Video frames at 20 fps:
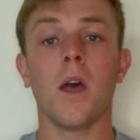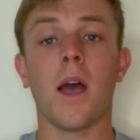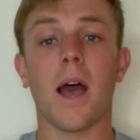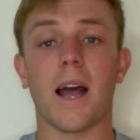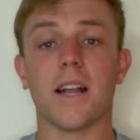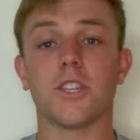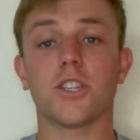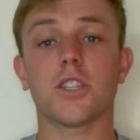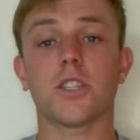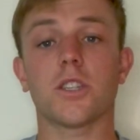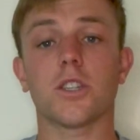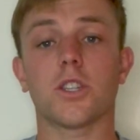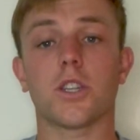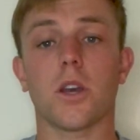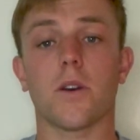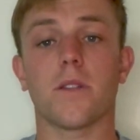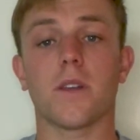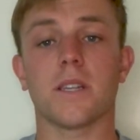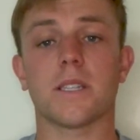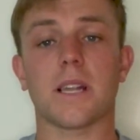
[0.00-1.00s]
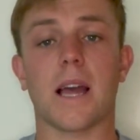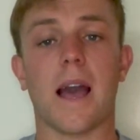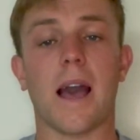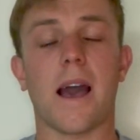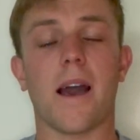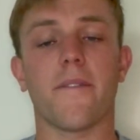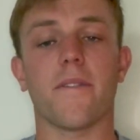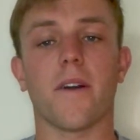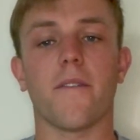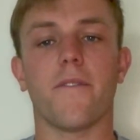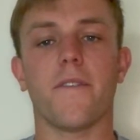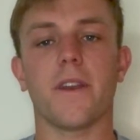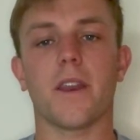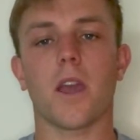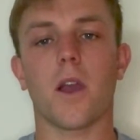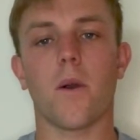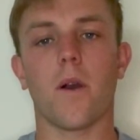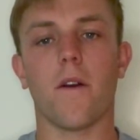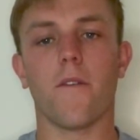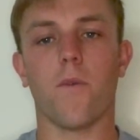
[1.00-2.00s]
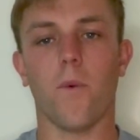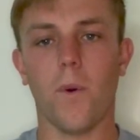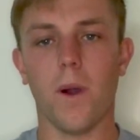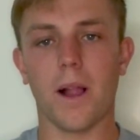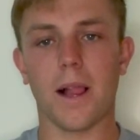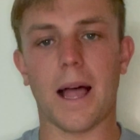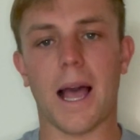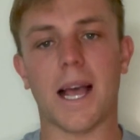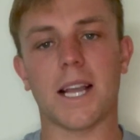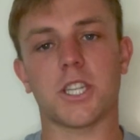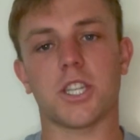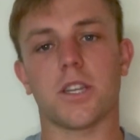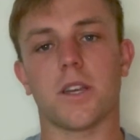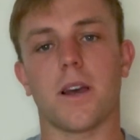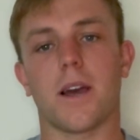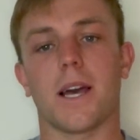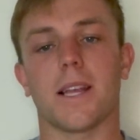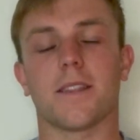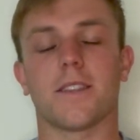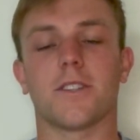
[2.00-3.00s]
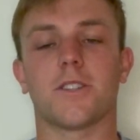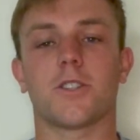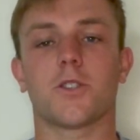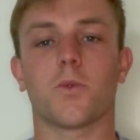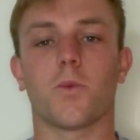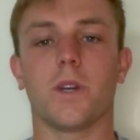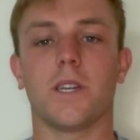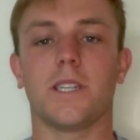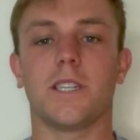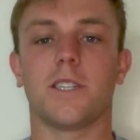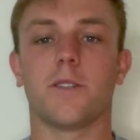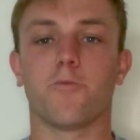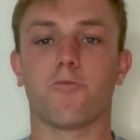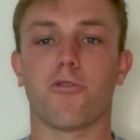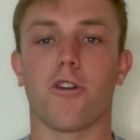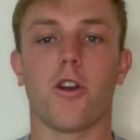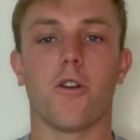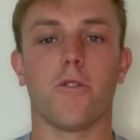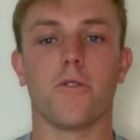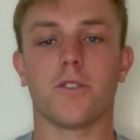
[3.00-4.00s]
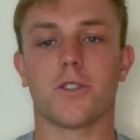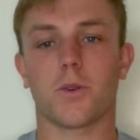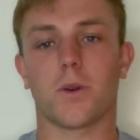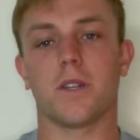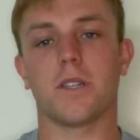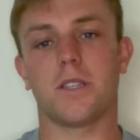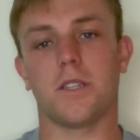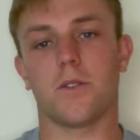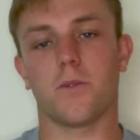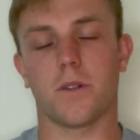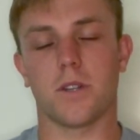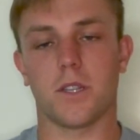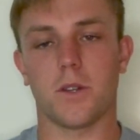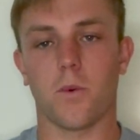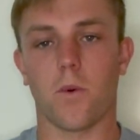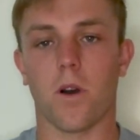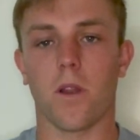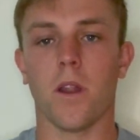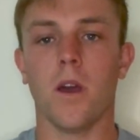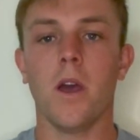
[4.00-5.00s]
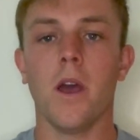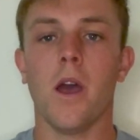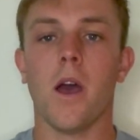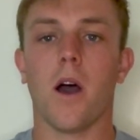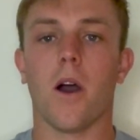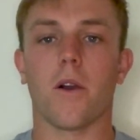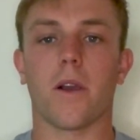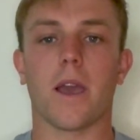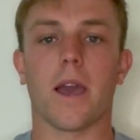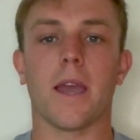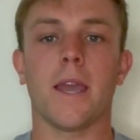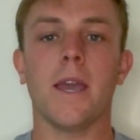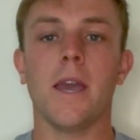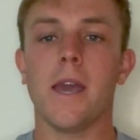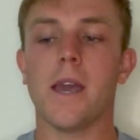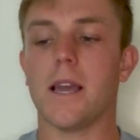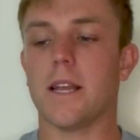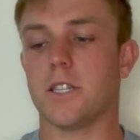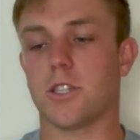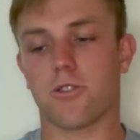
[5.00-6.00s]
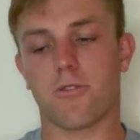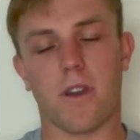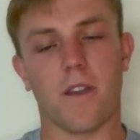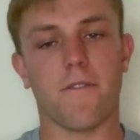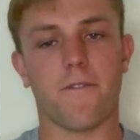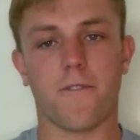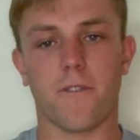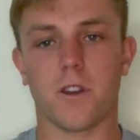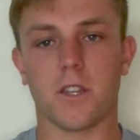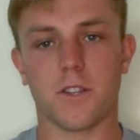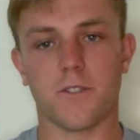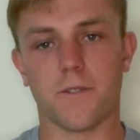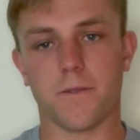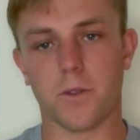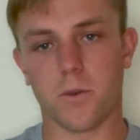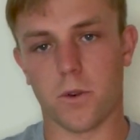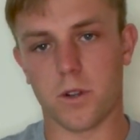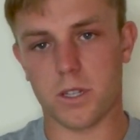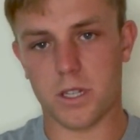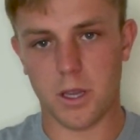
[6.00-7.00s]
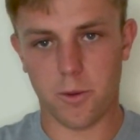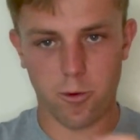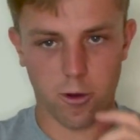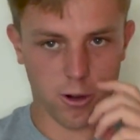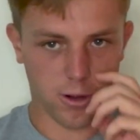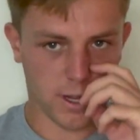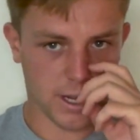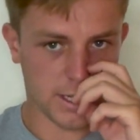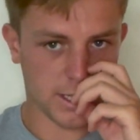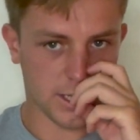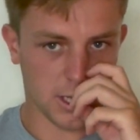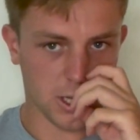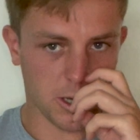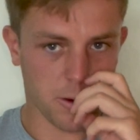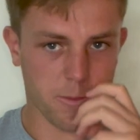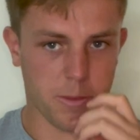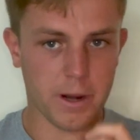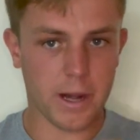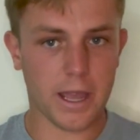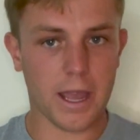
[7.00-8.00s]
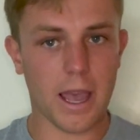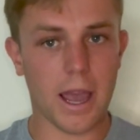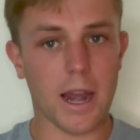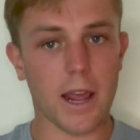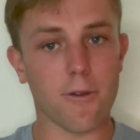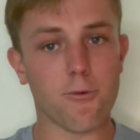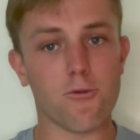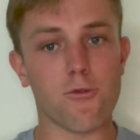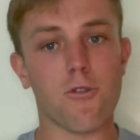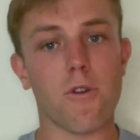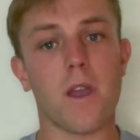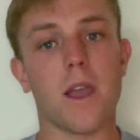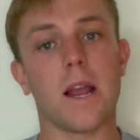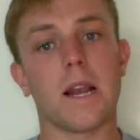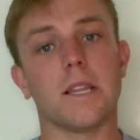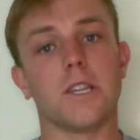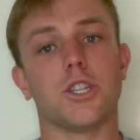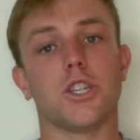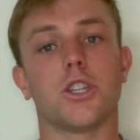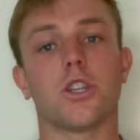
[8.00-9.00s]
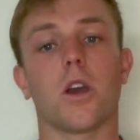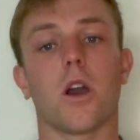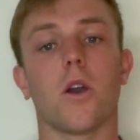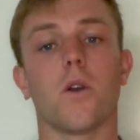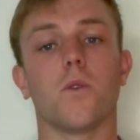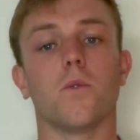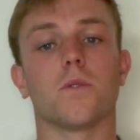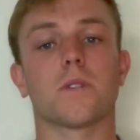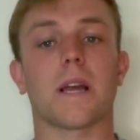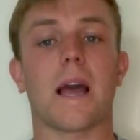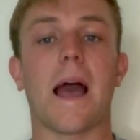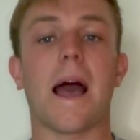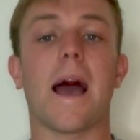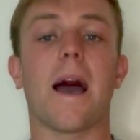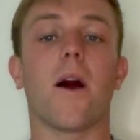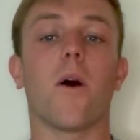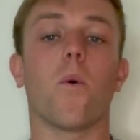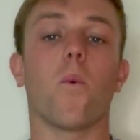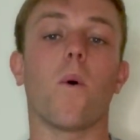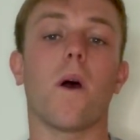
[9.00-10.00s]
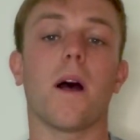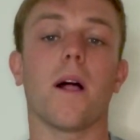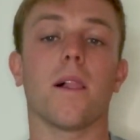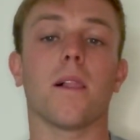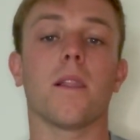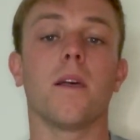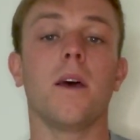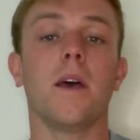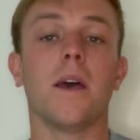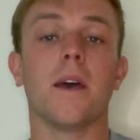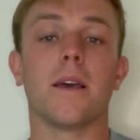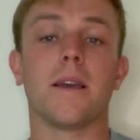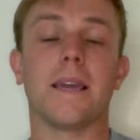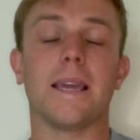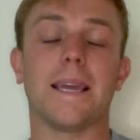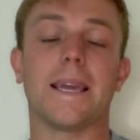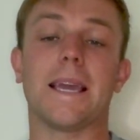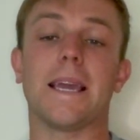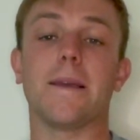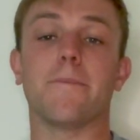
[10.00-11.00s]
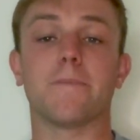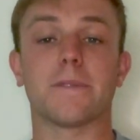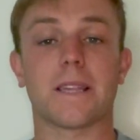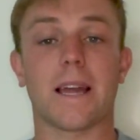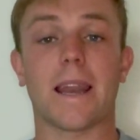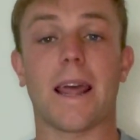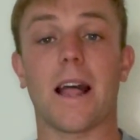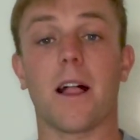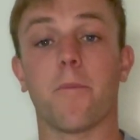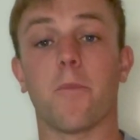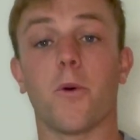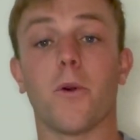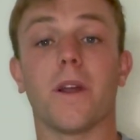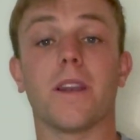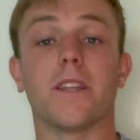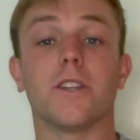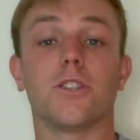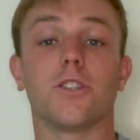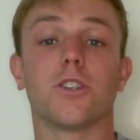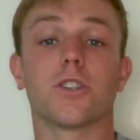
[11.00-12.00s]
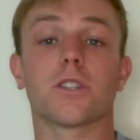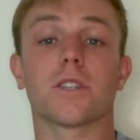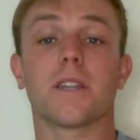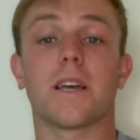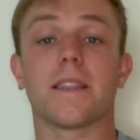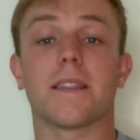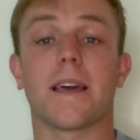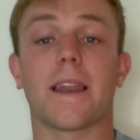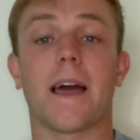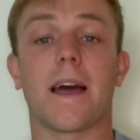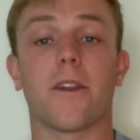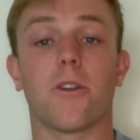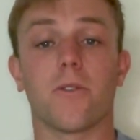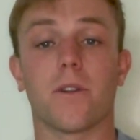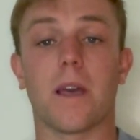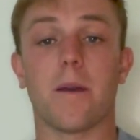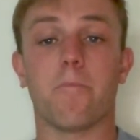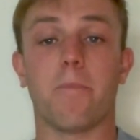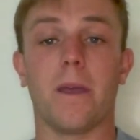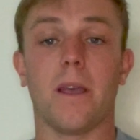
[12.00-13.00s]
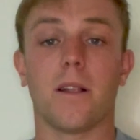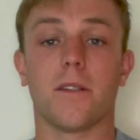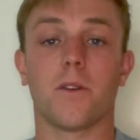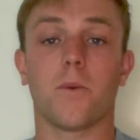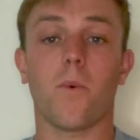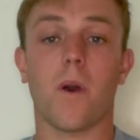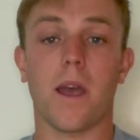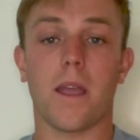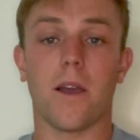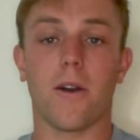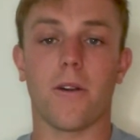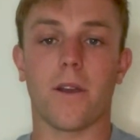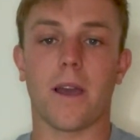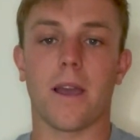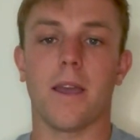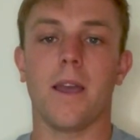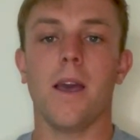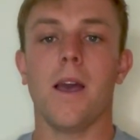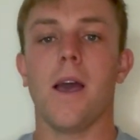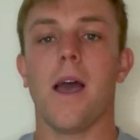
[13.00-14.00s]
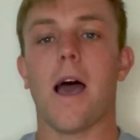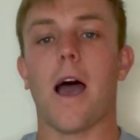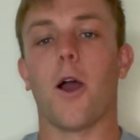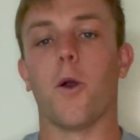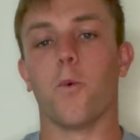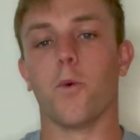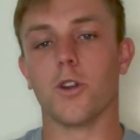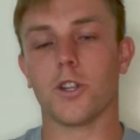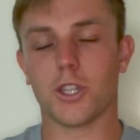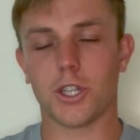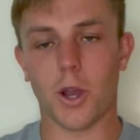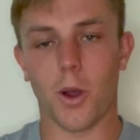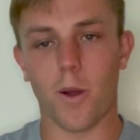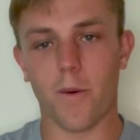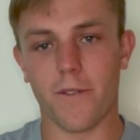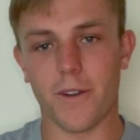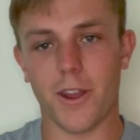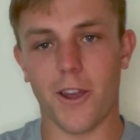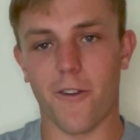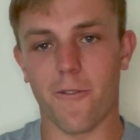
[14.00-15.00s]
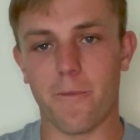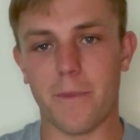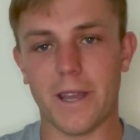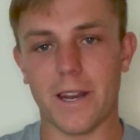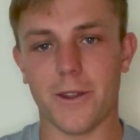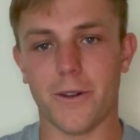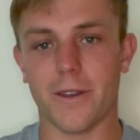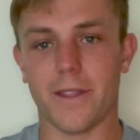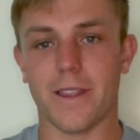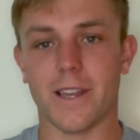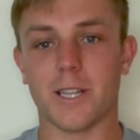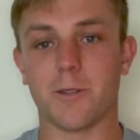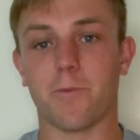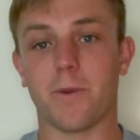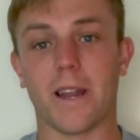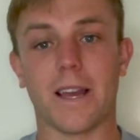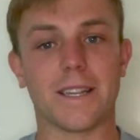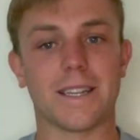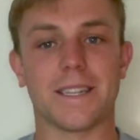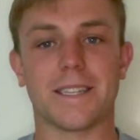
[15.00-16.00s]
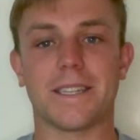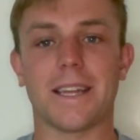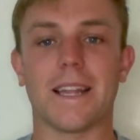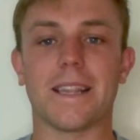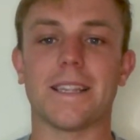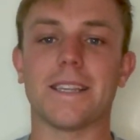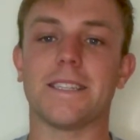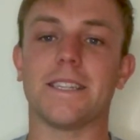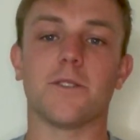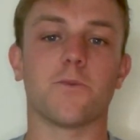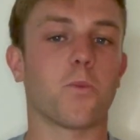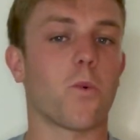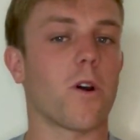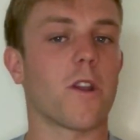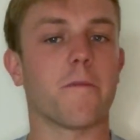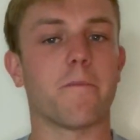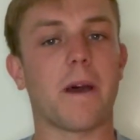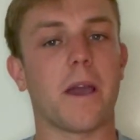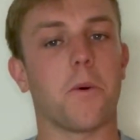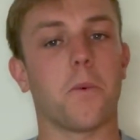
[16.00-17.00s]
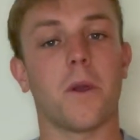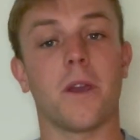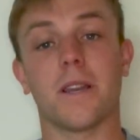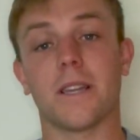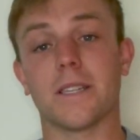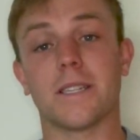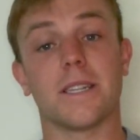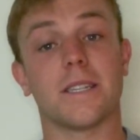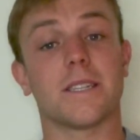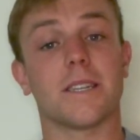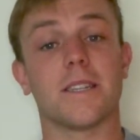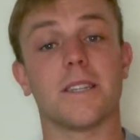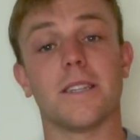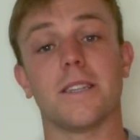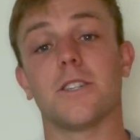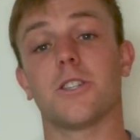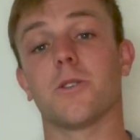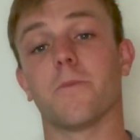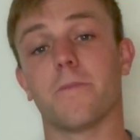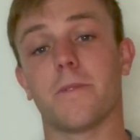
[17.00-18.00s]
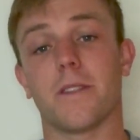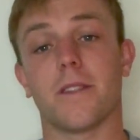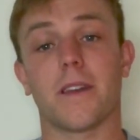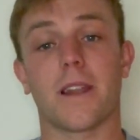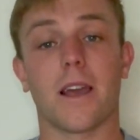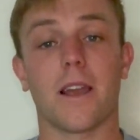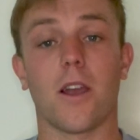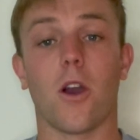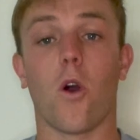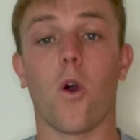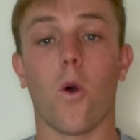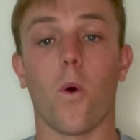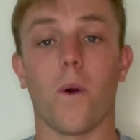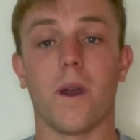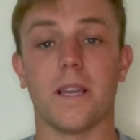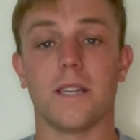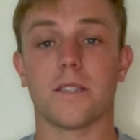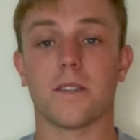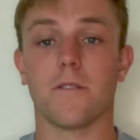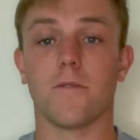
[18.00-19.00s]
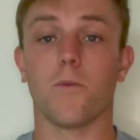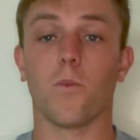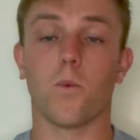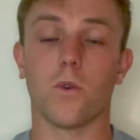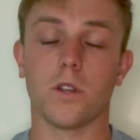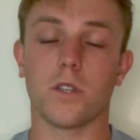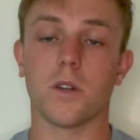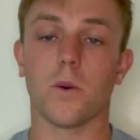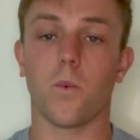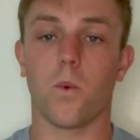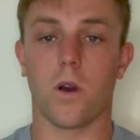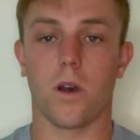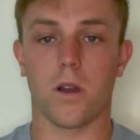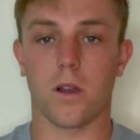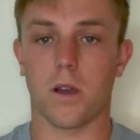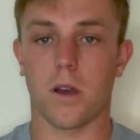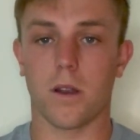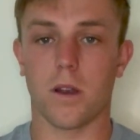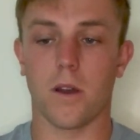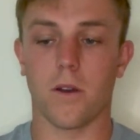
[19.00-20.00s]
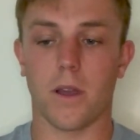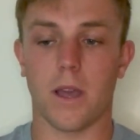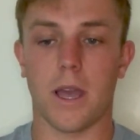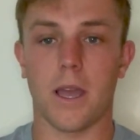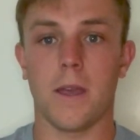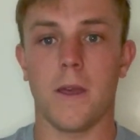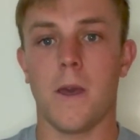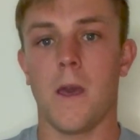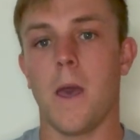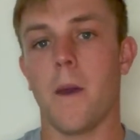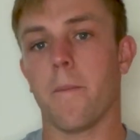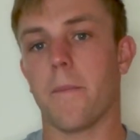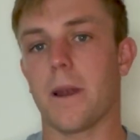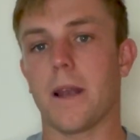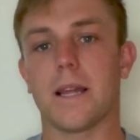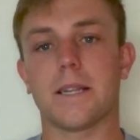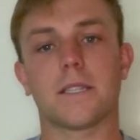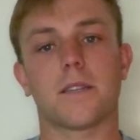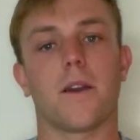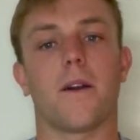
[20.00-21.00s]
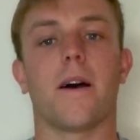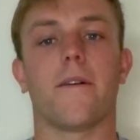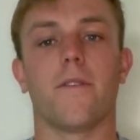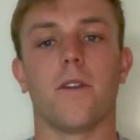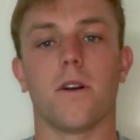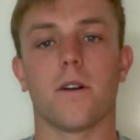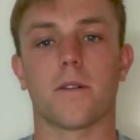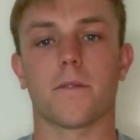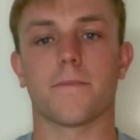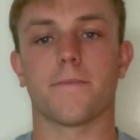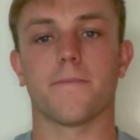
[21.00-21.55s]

And just to show this, I have a video of Will Asher at the Swiss Pro 2021, okay? It's great footage from the Water Ski Broadcasting Company, and it really shows how well he keeps that elbow in and doesn't let that handle get peeled away, okay? I would show a video of me doing this, but as I said, this is one of my weaknesses, and it's something that I always want to work on, okay? But let's go have a look.